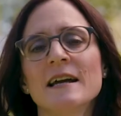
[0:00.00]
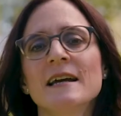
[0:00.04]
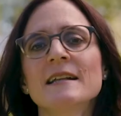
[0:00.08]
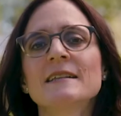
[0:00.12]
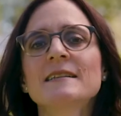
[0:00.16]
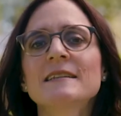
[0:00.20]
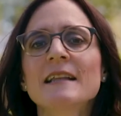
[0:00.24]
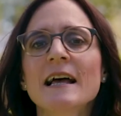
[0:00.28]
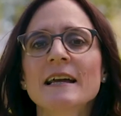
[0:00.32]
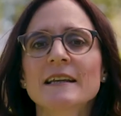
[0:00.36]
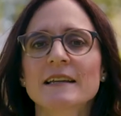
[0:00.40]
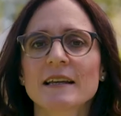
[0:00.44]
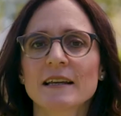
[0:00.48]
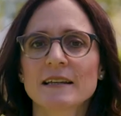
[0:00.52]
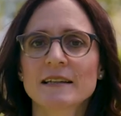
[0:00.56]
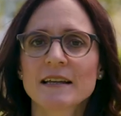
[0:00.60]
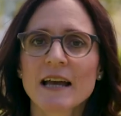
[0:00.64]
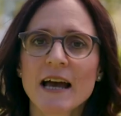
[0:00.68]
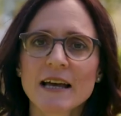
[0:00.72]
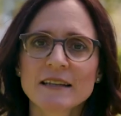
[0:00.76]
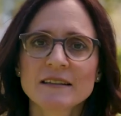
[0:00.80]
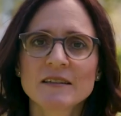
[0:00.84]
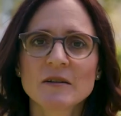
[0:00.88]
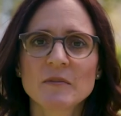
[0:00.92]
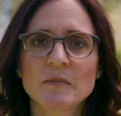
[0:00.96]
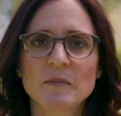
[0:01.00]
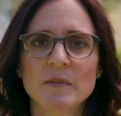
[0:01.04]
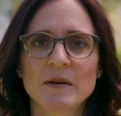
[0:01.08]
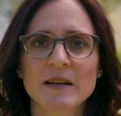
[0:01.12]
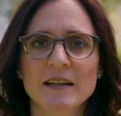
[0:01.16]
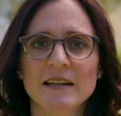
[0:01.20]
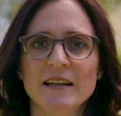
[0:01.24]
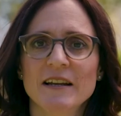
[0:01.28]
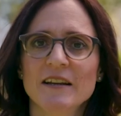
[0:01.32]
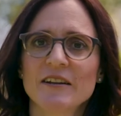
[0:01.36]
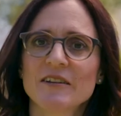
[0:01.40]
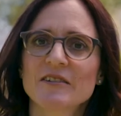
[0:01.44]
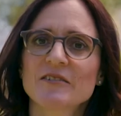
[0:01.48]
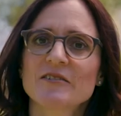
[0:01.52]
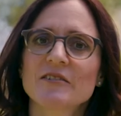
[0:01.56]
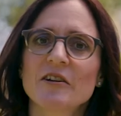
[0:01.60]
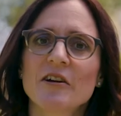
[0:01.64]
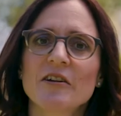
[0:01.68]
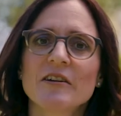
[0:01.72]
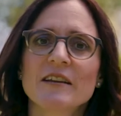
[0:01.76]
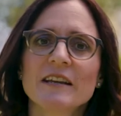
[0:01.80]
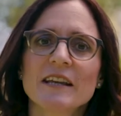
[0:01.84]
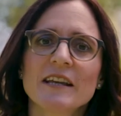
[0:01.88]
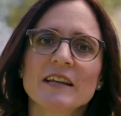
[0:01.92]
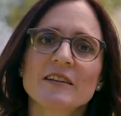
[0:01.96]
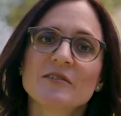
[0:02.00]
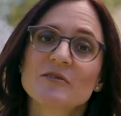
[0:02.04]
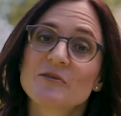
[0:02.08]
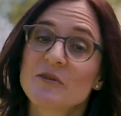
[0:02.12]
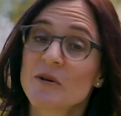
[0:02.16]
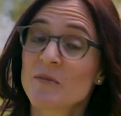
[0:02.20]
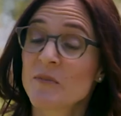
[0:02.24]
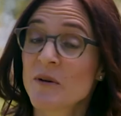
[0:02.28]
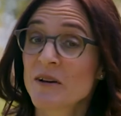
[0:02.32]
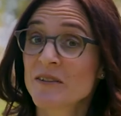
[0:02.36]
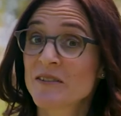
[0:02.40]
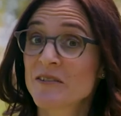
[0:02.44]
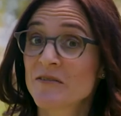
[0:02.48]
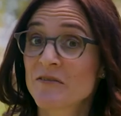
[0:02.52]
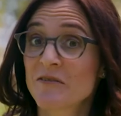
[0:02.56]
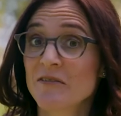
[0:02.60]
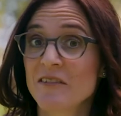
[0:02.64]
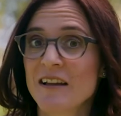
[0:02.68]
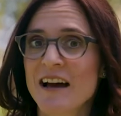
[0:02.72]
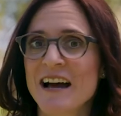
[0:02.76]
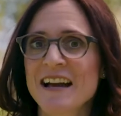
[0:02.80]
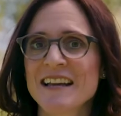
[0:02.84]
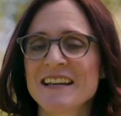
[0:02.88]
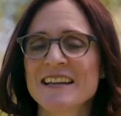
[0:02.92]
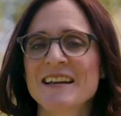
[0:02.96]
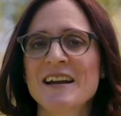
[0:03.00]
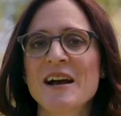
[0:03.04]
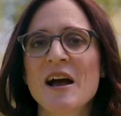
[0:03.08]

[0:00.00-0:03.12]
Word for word: It's like a caterpillar turning into a butterfly.